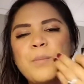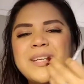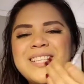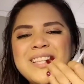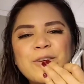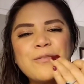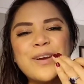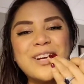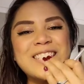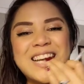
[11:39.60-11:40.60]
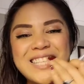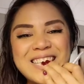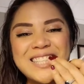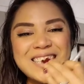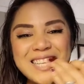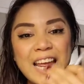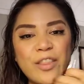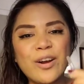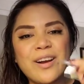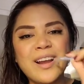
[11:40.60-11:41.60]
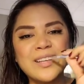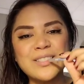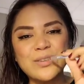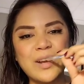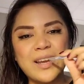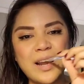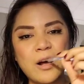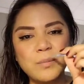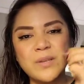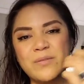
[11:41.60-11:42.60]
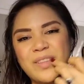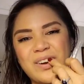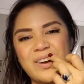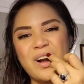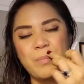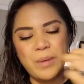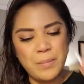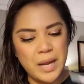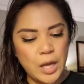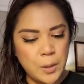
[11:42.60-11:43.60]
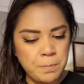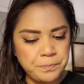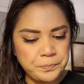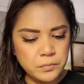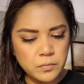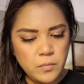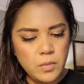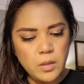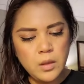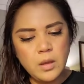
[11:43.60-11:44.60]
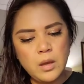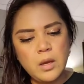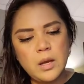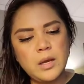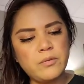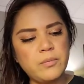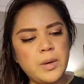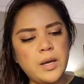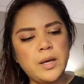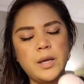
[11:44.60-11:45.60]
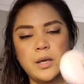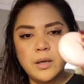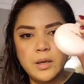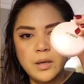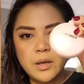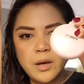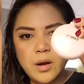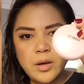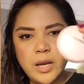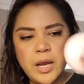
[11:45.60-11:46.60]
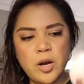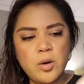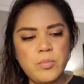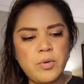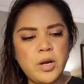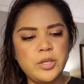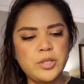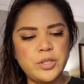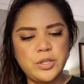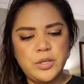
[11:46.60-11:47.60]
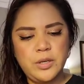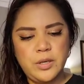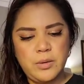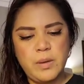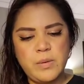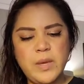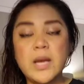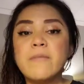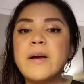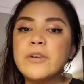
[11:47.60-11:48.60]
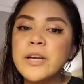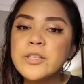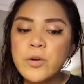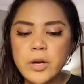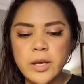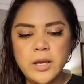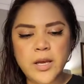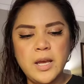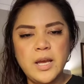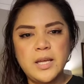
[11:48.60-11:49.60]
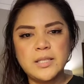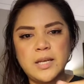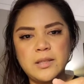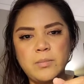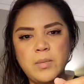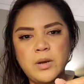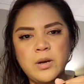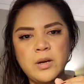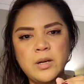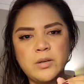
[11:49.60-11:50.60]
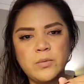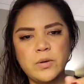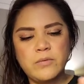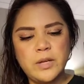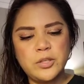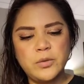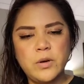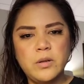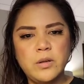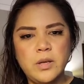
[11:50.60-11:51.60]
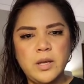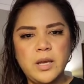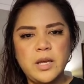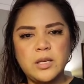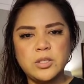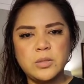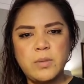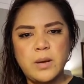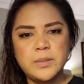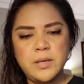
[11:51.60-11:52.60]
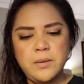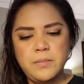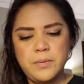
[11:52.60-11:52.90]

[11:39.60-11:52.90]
my teeth are very tight together and so it kind of helps if they're up by my gum. I have my Con Air brush in a baby pink, found it at Target. It's got the mirror, I don't want to flash you all. And it just pops up,